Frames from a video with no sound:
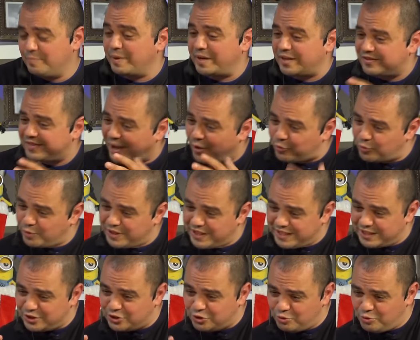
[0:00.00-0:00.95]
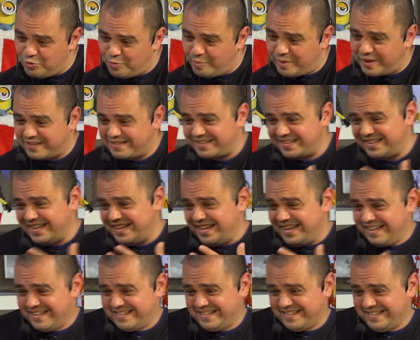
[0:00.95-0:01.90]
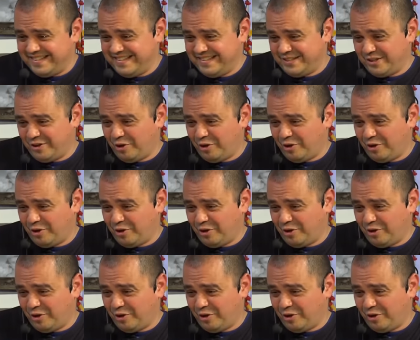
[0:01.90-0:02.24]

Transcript: But it's not really you, but it's a, it's a, it's a